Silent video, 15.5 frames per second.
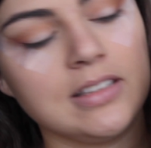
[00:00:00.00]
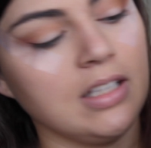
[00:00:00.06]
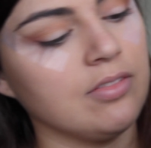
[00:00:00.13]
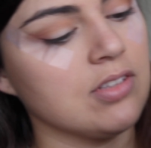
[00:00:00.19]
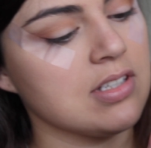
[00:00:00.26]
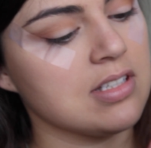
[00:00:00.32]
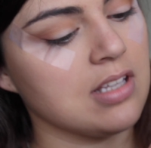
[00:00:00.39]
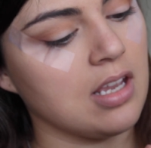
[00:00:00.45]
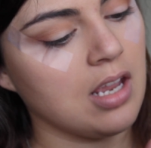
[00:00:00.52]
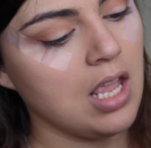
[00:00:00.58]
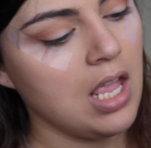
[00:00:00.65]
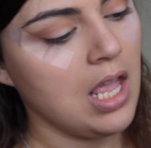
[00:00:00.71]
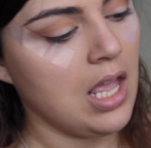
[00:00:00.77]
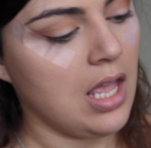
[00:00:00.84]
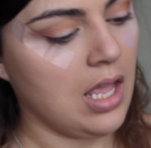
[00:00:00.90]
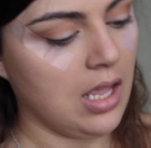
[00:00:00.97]
Love this thing.
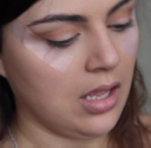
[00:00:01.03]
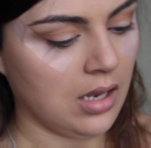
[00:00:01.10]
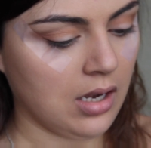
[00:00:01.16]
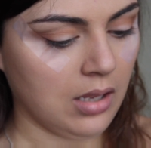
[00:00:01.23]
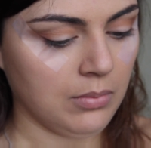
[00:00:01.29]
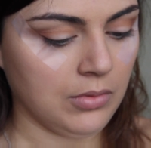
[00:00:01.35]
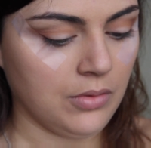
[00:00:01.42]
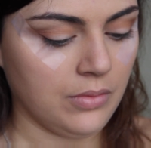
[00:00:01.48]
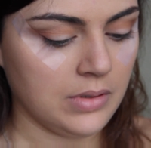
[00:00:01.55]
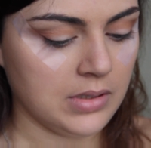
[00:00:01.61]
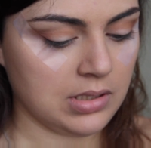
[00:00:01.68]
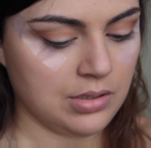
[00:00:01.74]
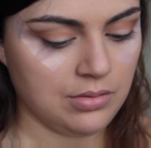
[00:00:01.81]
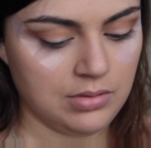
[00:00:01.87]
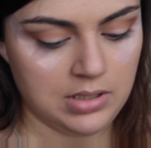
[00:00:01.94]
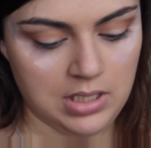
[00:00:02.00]
And I'm going
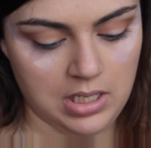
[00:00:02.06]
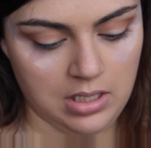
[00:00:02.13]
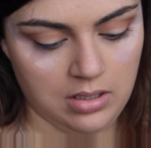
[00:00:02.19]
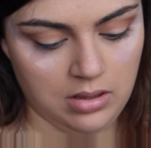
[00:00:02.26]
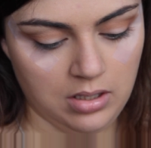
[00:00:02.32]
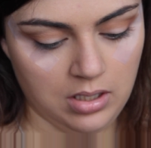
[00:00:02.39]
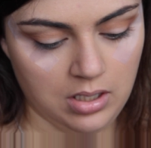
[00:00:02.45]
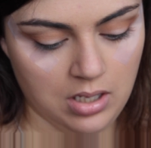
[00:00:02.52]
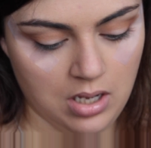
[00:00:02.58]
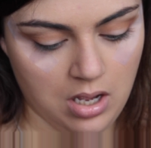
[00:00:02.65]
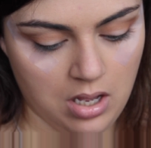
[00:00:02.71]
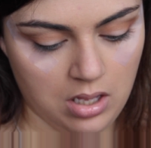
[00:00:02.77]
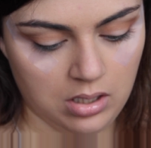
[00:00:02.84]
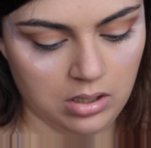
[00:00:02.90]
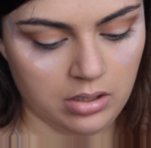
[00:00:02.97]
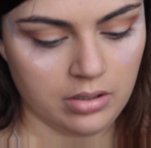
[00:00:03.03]
to take the
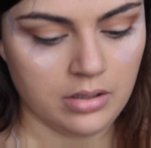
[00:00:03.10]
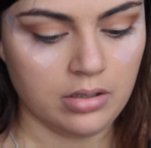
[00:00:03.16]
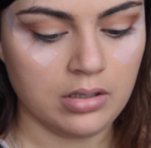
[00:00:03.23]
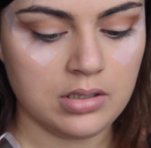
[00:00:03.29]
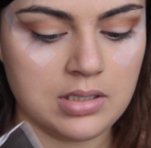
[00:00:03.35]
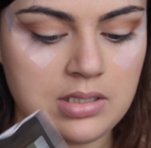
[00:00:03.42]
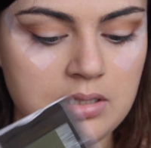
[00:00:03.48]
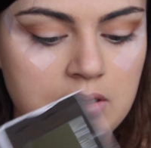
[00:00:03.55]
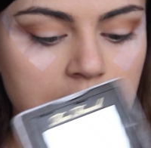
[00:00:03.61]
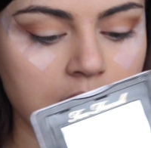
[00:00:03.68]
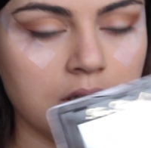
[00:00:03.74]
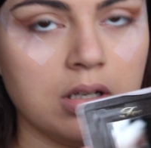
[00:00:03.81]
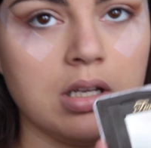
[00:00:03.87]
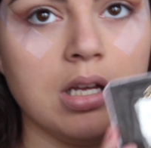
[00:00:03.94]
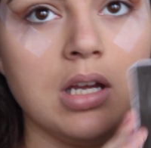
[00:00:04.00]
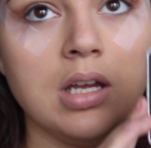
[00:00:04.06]
color
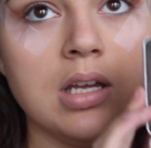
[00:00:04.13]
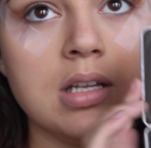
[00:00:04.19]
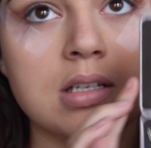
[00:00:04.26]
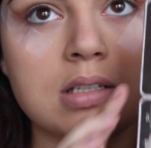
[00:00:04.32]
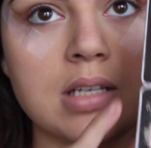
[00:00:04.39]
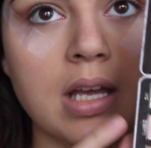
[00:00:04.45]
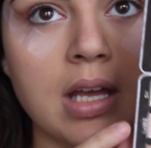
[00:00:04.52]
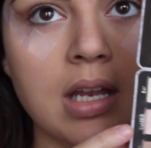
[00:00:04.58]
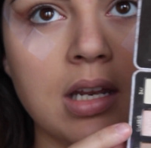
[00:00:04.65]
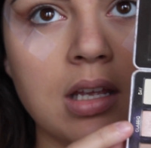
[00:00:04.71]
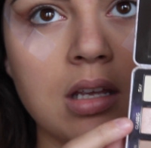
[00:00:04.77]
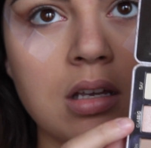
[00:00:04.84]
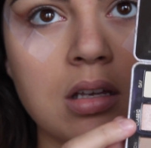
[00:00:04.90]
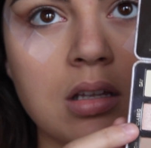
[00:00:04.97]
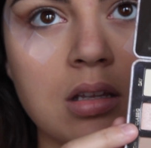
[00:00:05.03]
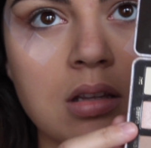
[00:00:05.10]
Silk
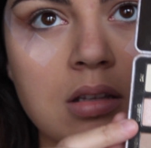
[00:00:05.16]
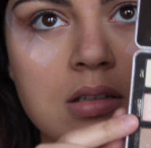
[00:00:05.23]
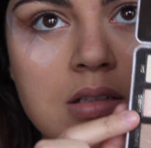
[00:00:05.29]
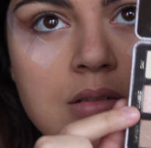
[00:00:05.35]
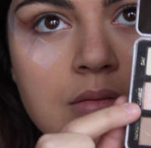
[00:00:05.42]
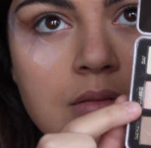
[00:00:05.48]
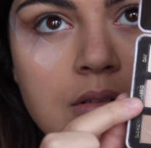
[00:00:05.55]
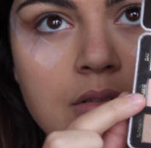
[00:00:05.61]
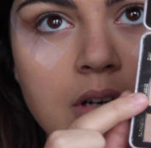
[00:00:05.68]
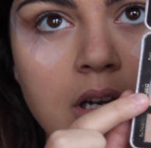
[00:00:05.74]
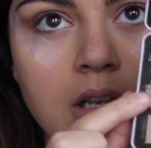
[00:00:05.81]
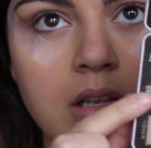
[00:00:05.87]
Teddy, this one right